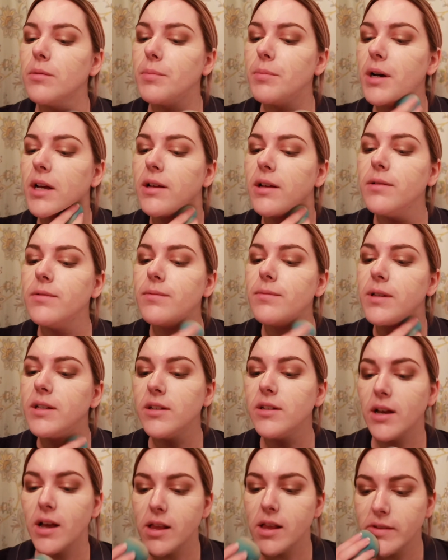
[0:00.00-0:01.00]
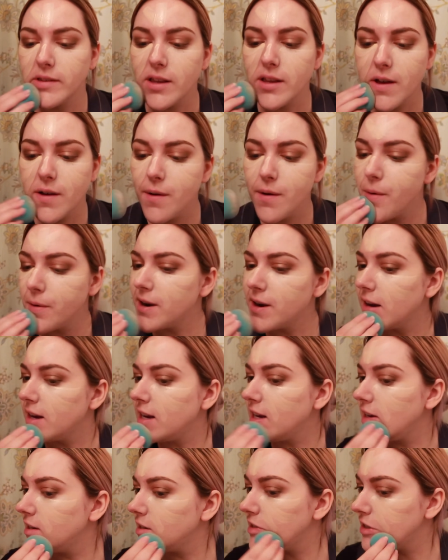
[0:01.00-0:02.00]
but it does what I
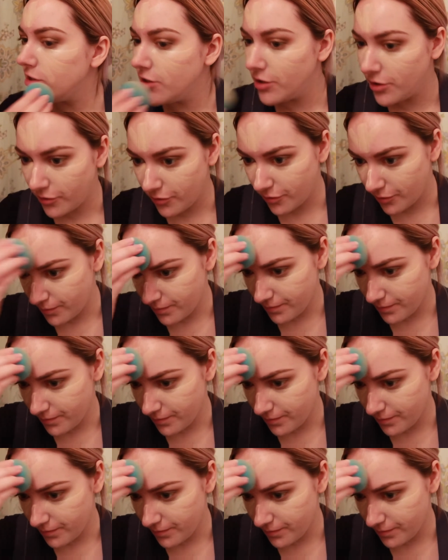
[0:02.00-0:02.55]
need it to do.